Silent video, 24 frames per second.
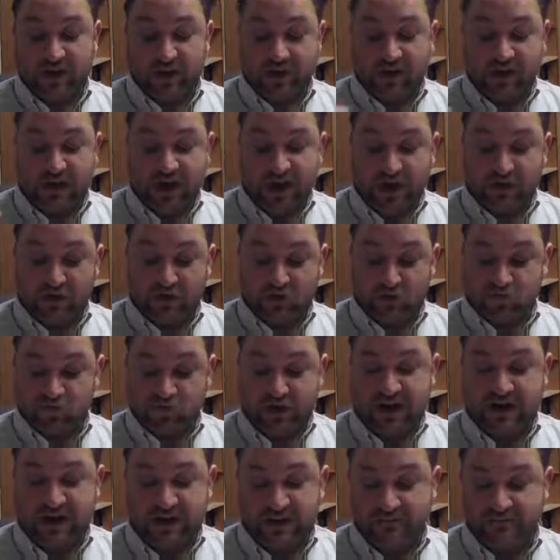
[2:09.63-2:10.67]
and they had
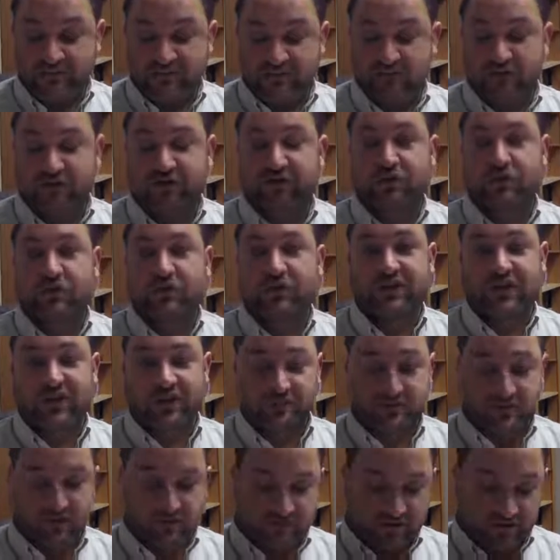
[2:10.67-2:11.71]
great influence on what they
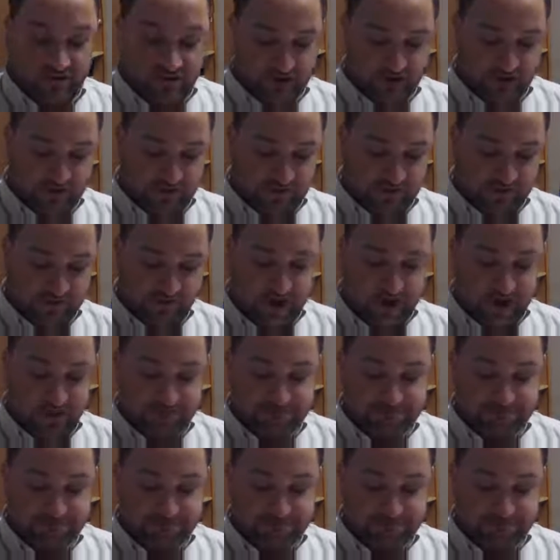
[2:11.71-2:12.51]
could be like.